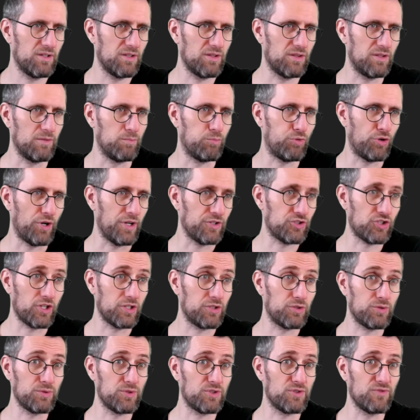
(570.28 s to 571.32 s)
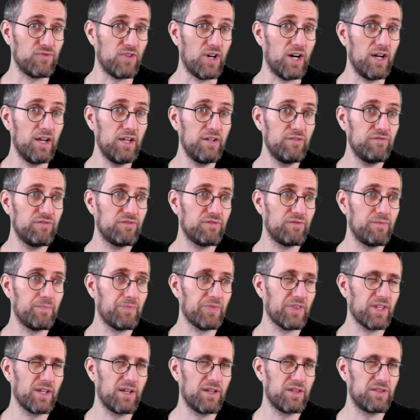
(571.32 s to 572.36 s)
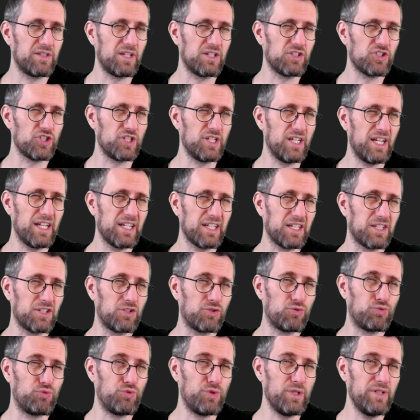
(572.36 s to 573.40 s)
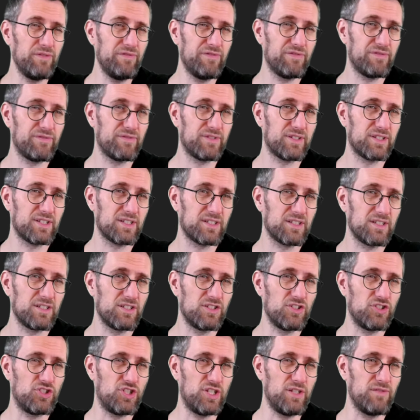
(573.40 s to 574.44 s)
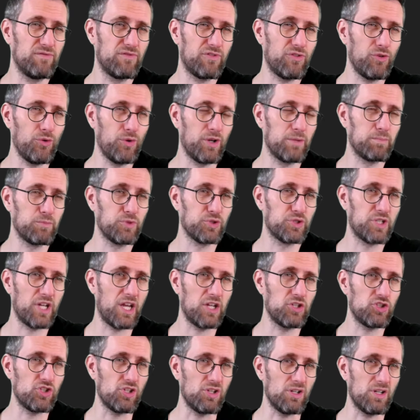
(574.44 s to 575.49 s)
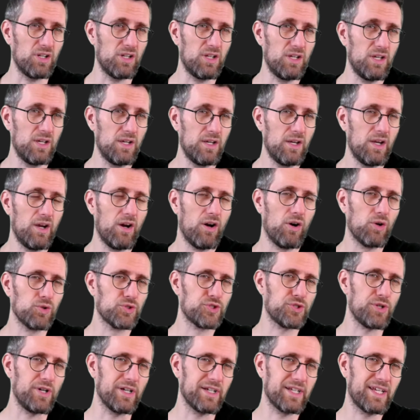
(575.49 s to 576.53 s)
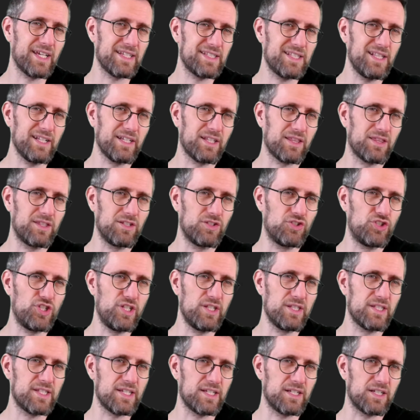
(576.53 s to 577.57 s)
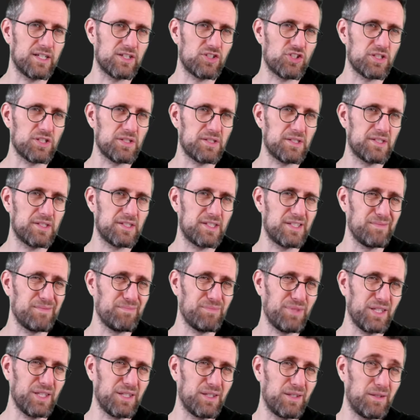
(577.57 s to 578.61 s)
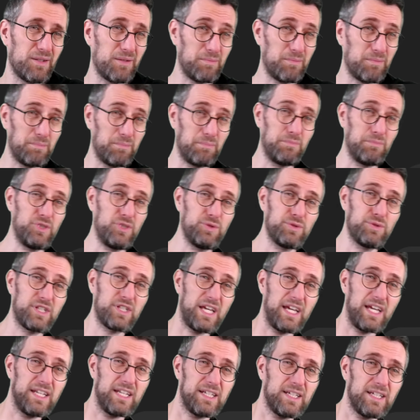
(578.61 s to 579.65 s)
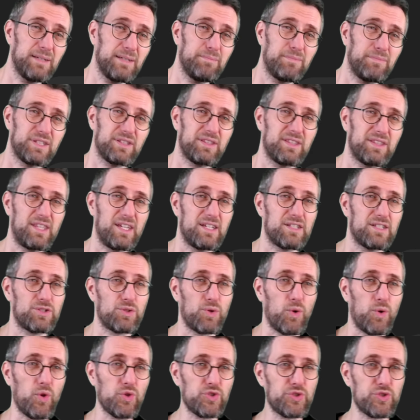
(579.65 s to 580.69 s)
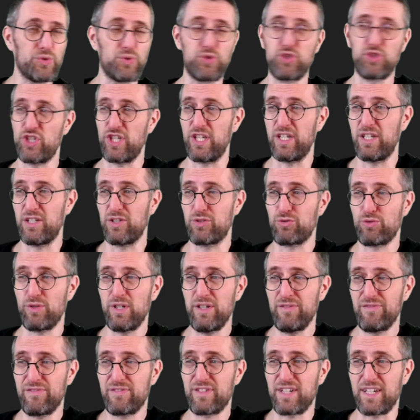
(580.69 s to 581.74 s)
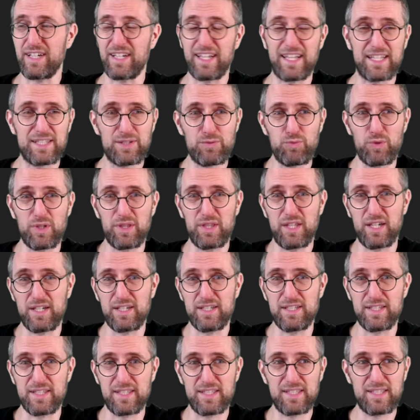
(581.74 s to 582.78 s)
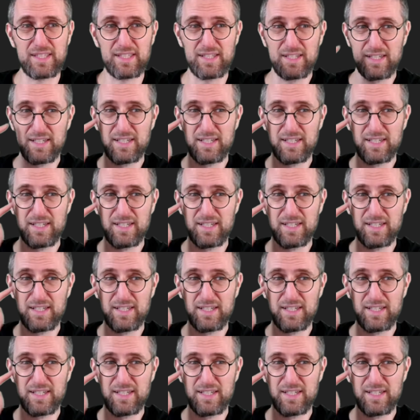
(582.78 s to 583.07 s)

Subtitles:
the pressure to survive. Then genetic drift, gene flow, and mutation. Also, I guess the genes are not just simply mutating, but there's also gene drift, I guess, when there is